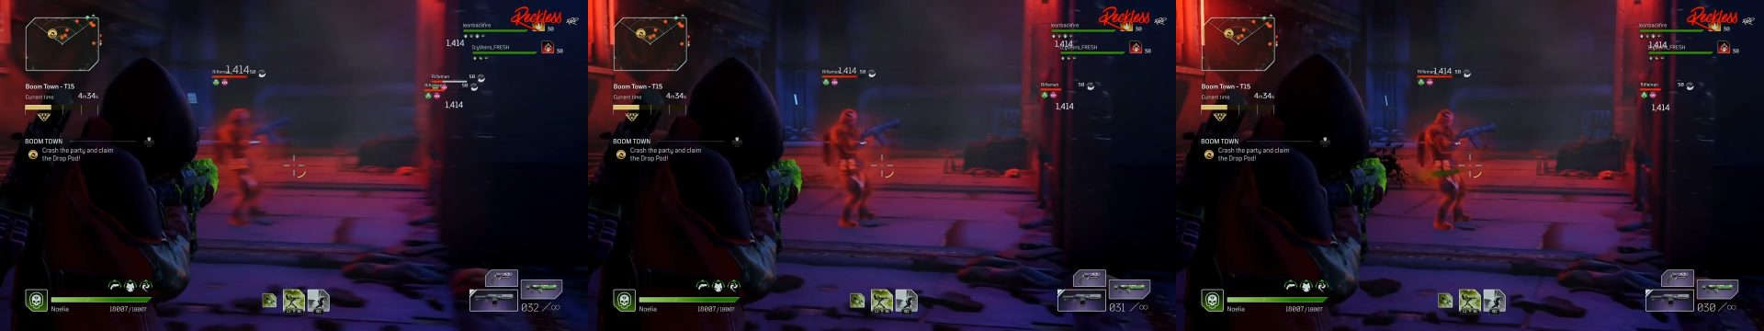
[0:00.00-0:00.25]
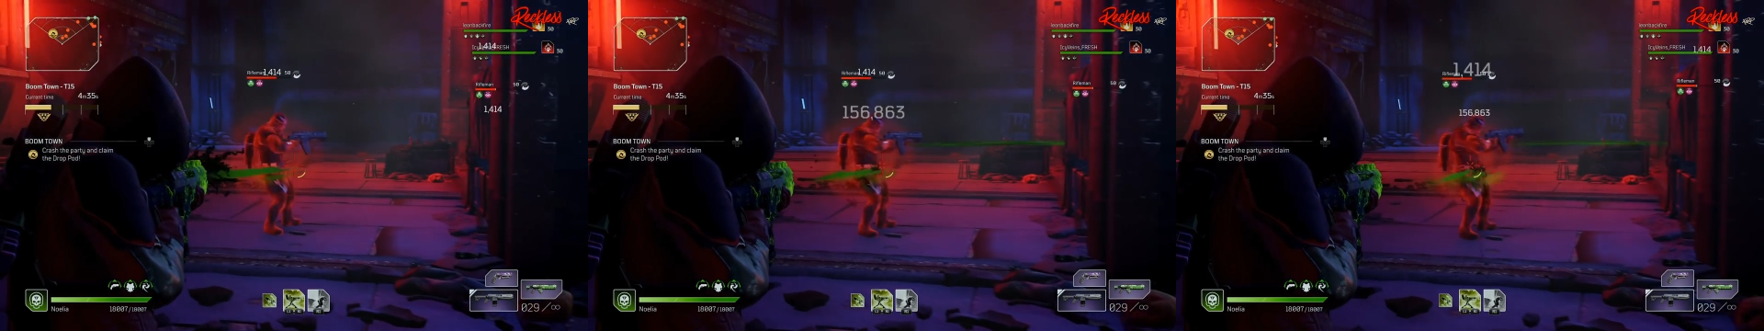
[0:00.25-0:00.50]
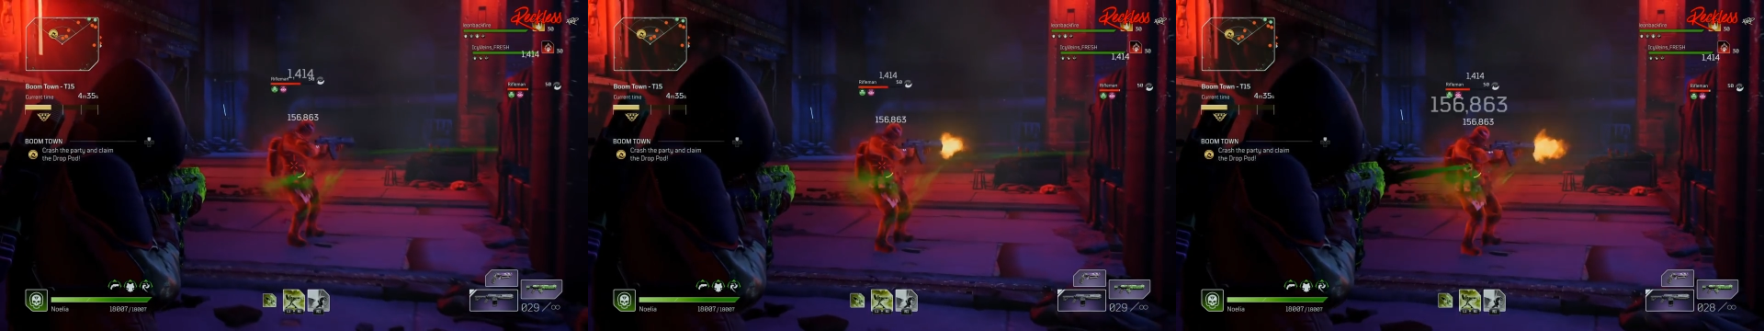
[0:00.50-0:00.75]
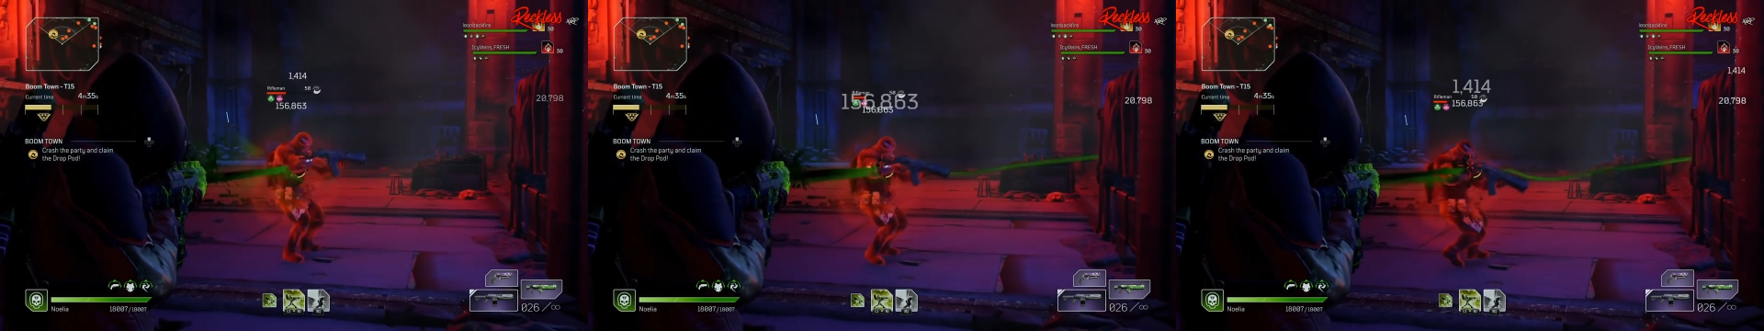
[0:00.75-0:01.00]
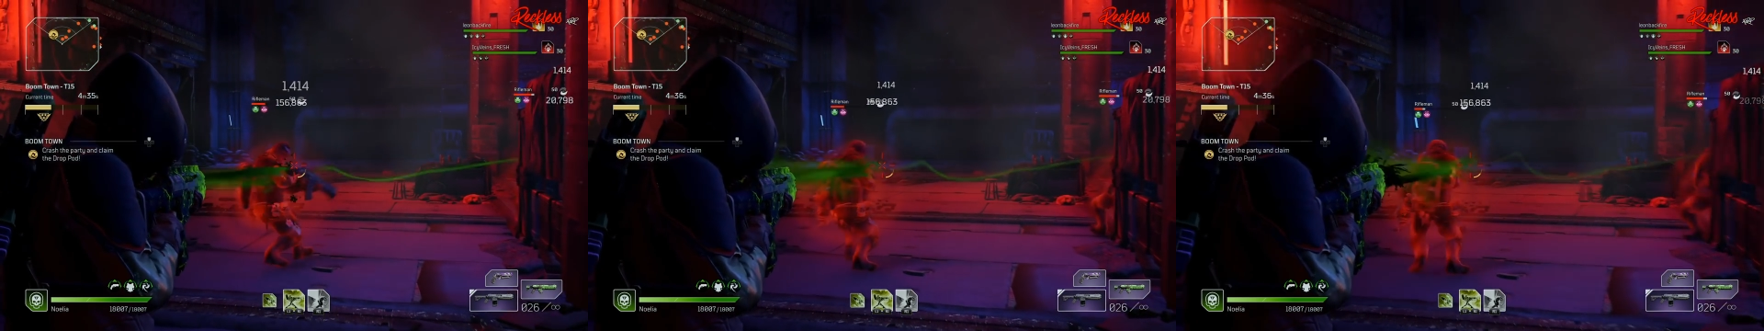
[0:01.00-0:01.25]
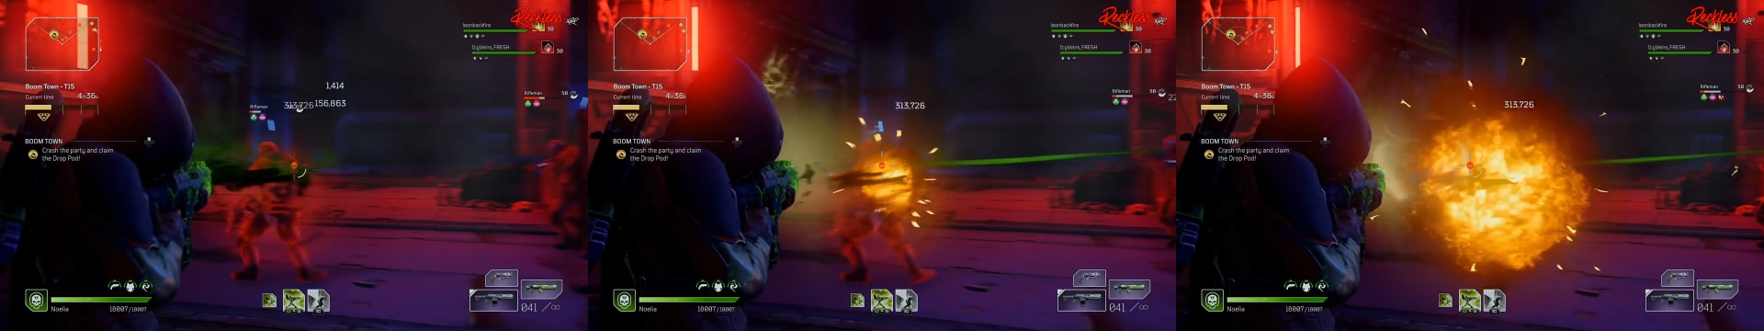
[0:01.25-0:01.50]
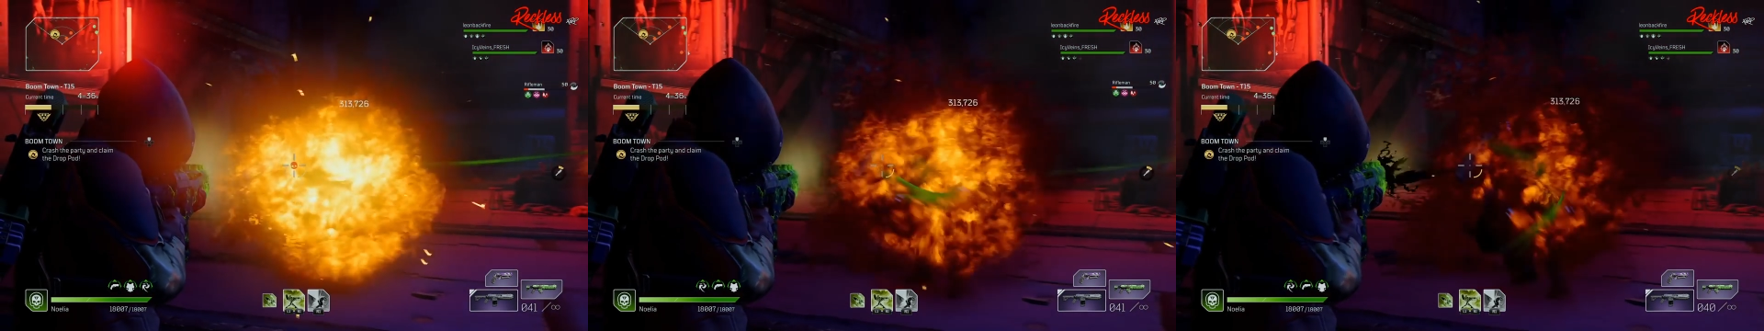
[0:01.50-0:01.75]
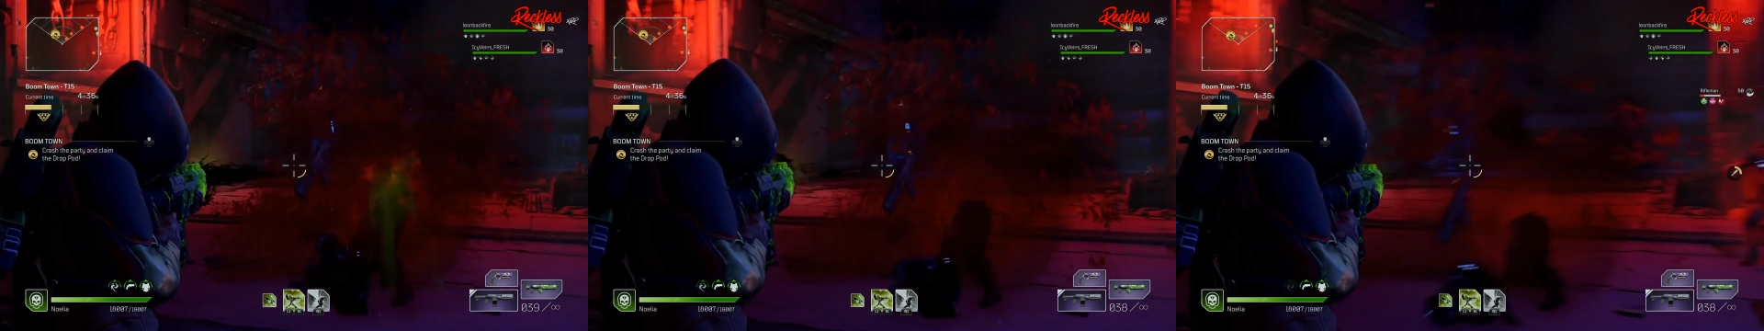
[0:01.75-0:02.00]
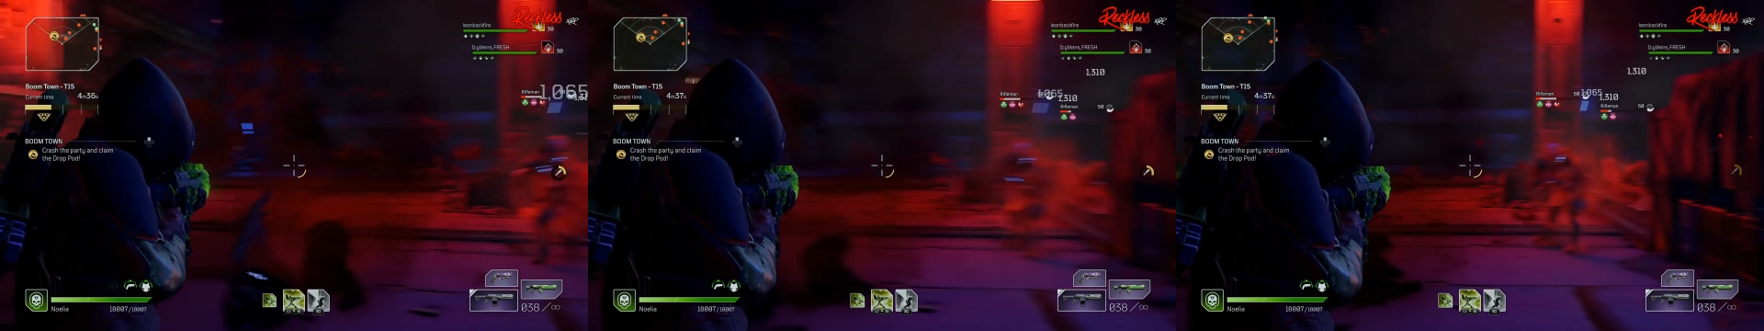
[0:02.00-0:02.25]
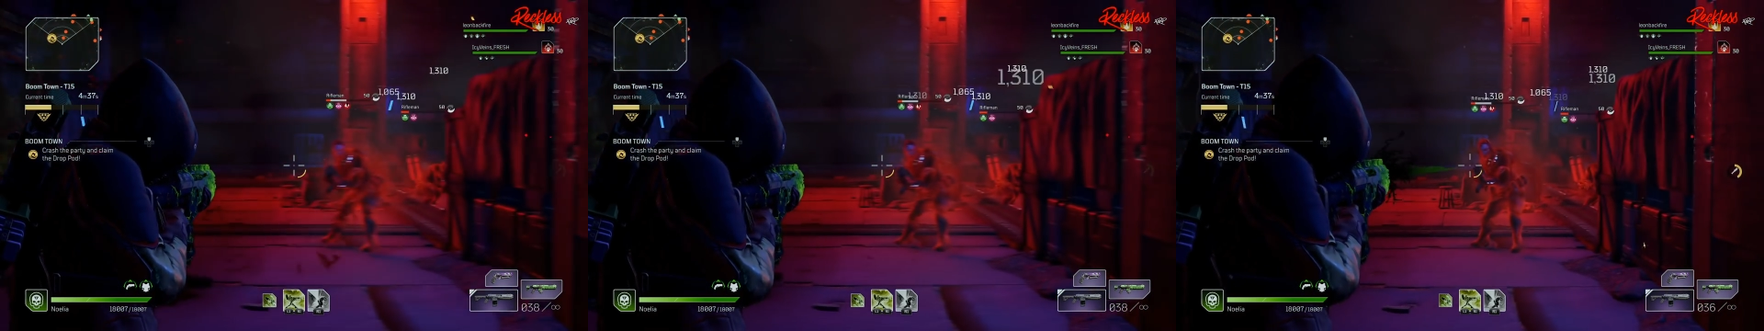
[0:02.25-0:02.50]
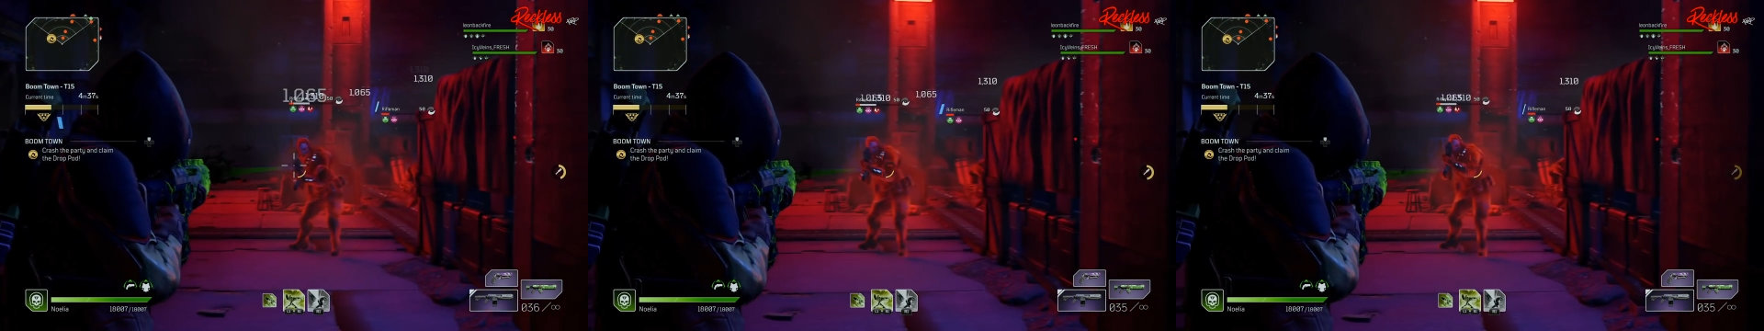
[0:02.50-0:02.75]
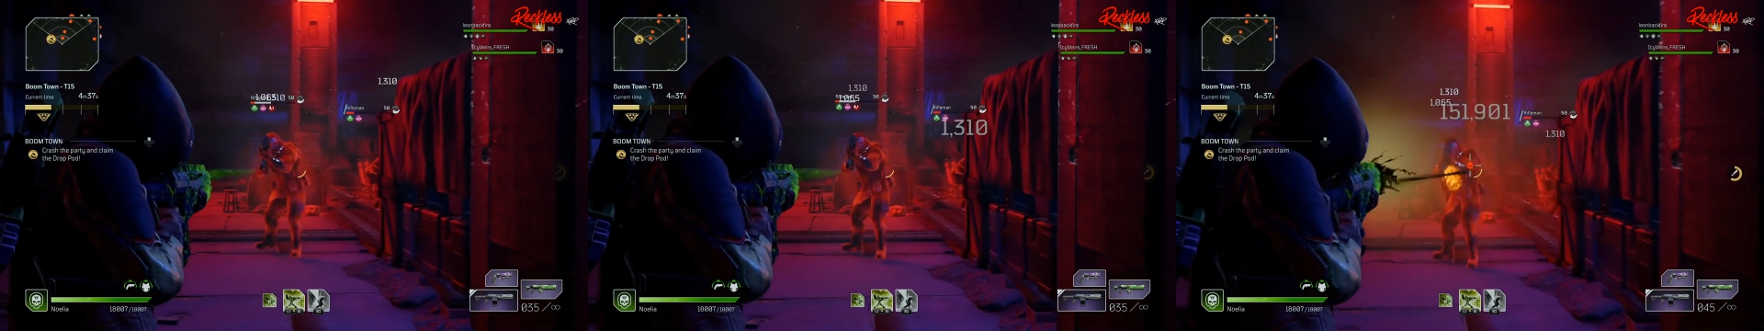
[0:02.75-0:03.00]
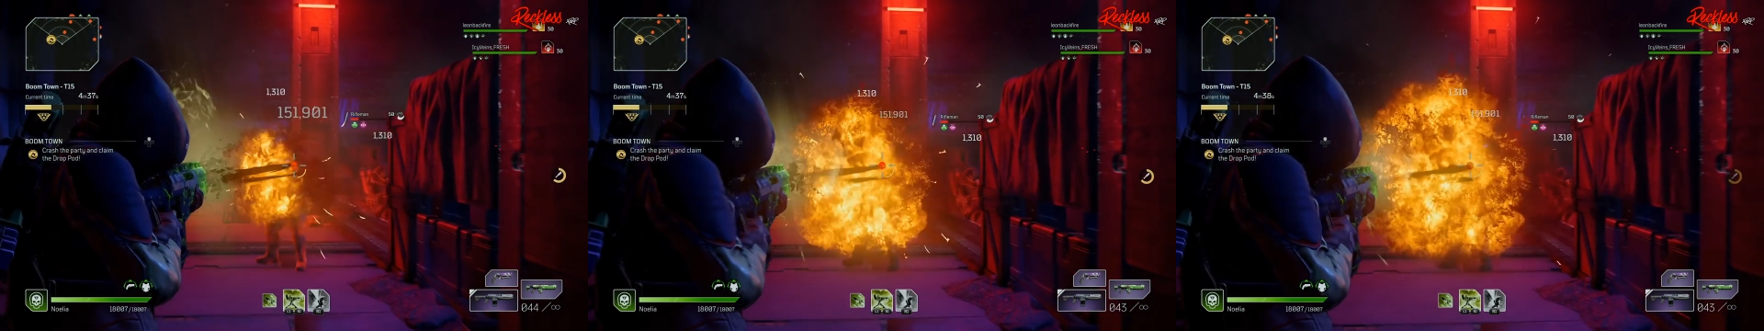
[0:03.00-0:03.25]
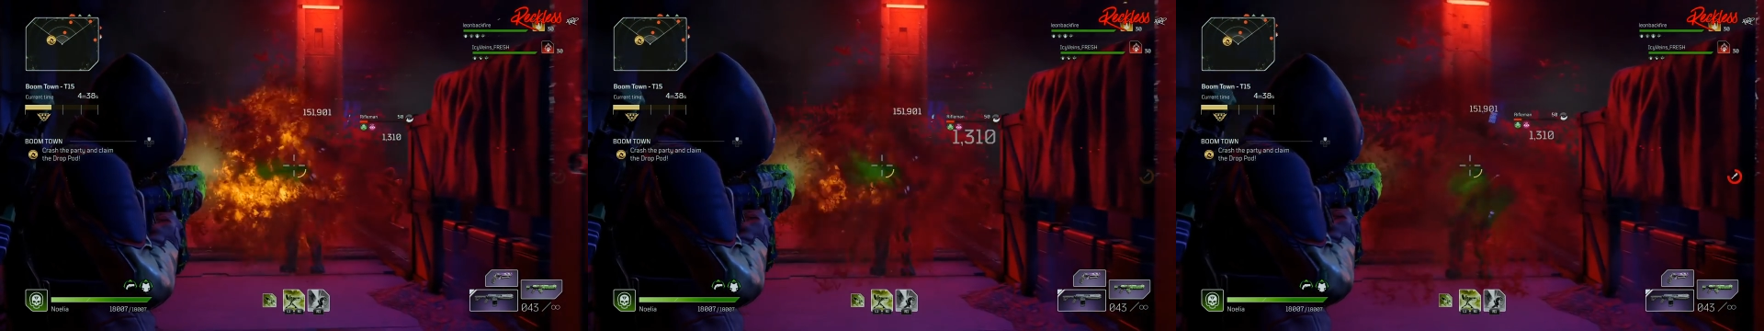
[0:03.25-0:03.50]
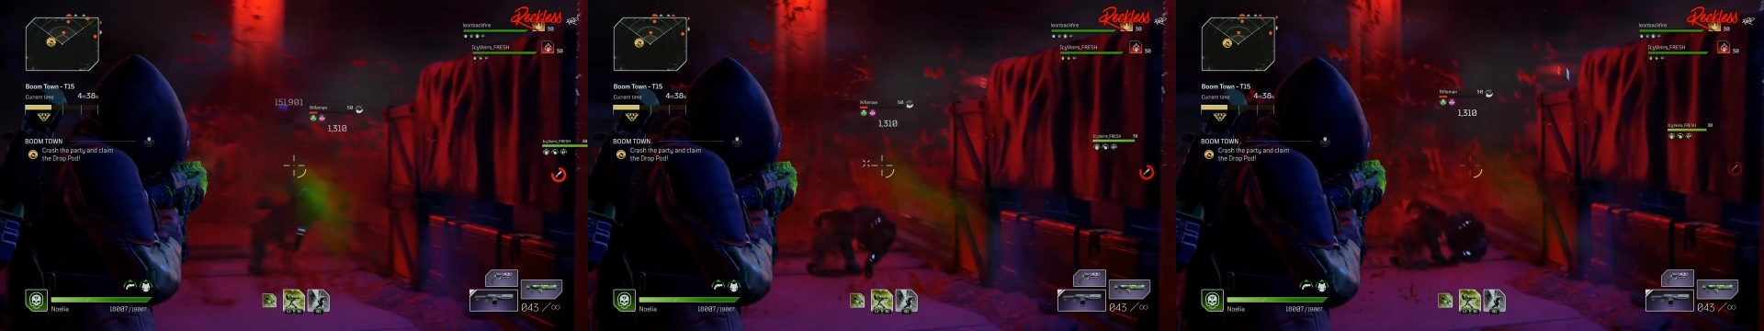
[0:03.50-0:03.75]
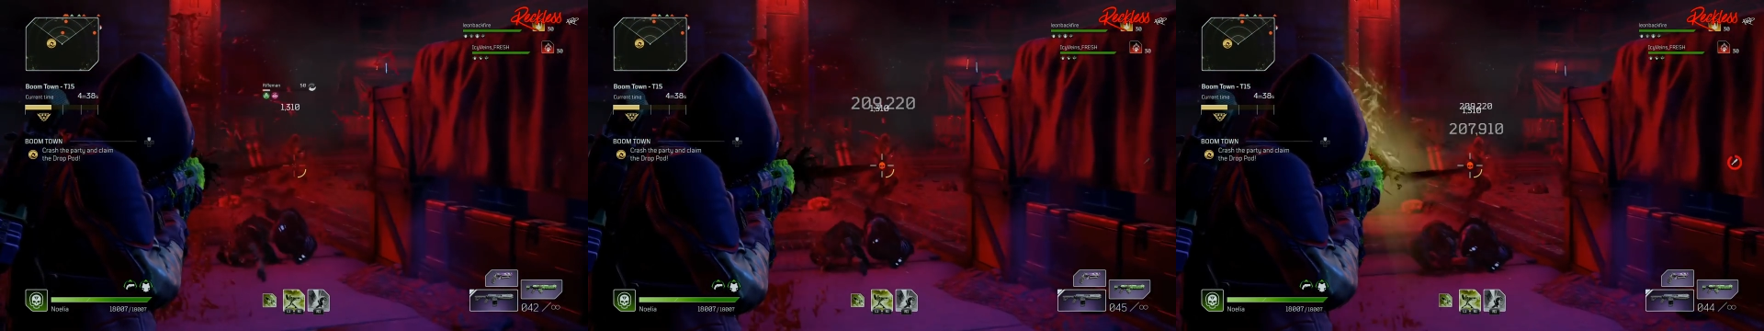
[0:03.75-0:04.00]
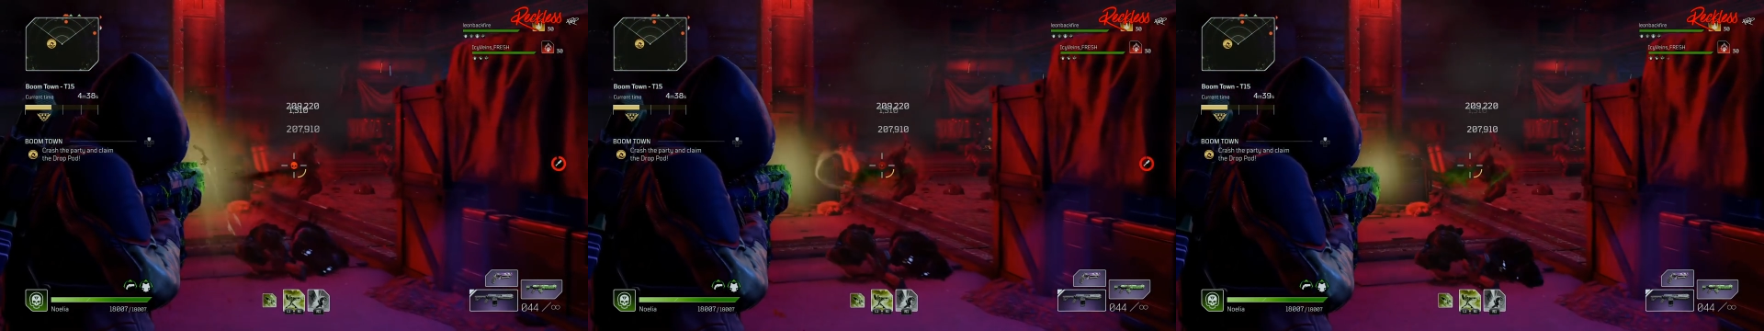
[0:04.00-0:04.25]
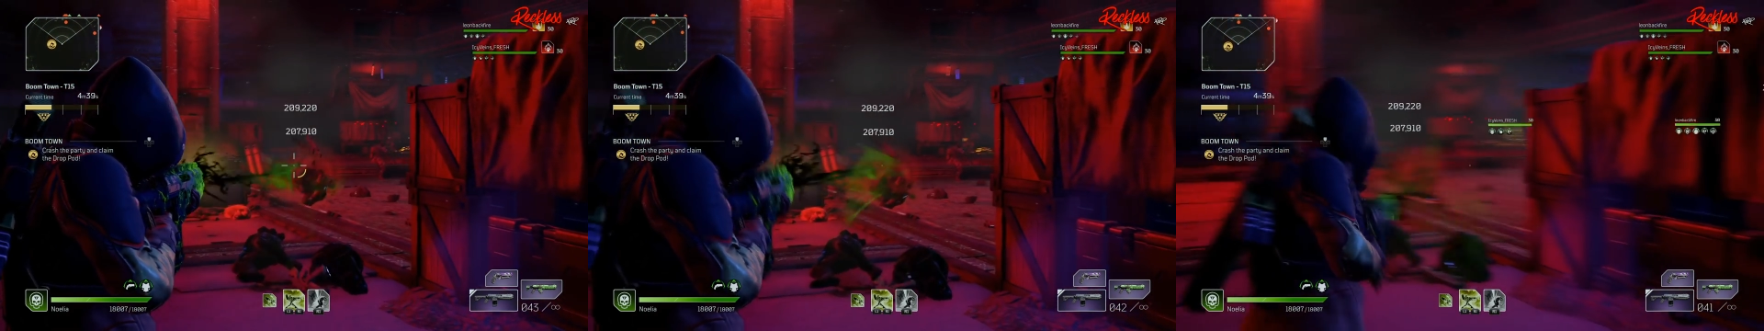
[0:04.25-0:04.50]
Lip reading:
Nobody's mouth can be seen.